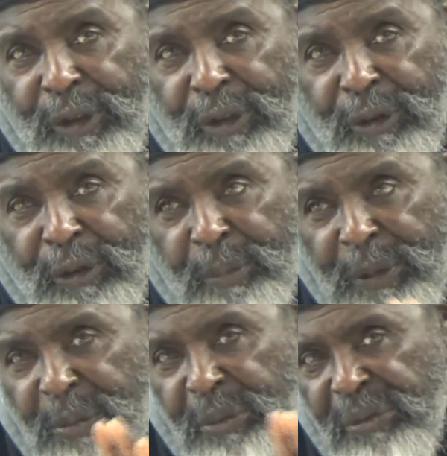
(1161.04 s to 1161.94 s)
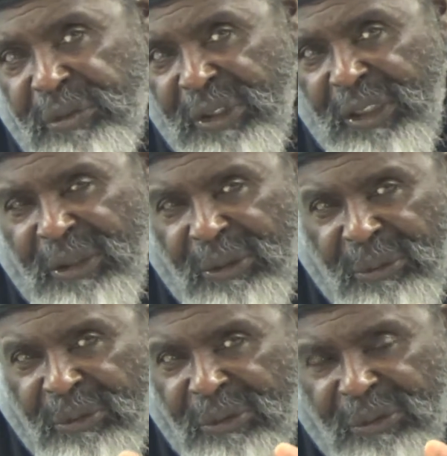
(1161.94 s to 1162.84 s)
or people say
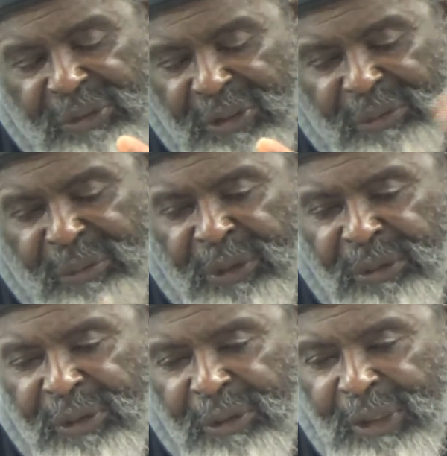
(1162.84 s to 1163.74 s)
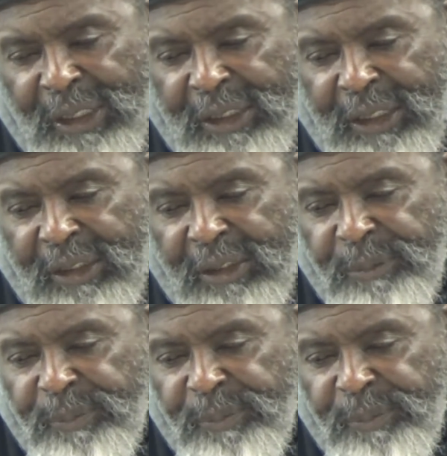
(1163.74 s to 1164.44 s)
loser stuff. We don't talk like that.